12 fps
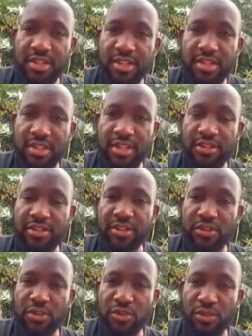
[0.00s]
Eric
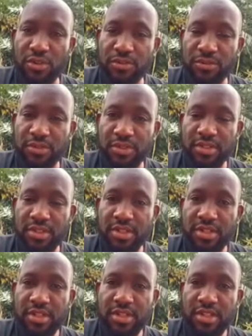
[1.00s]
Okolo,
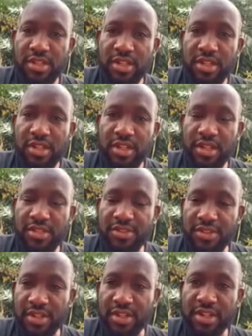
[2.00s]
I
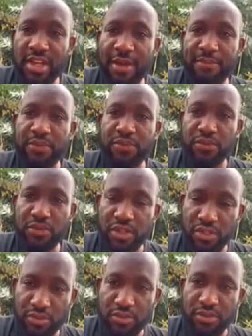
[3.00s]
say Happy New Year
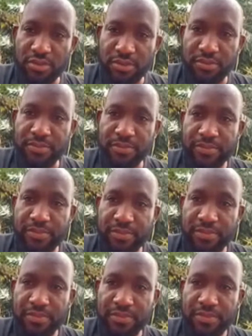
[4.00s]
to you.
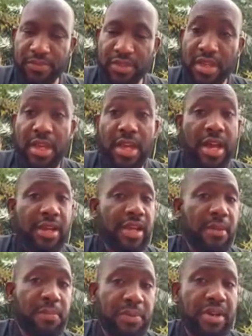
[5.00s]
And I
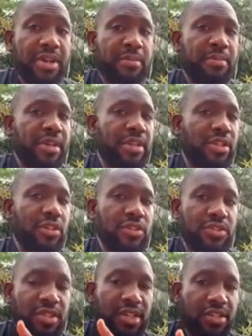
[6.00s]
pray, may those
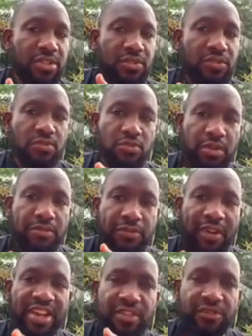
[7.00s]
things we
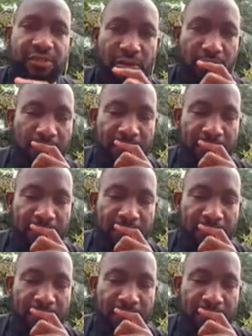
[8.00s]
fight for,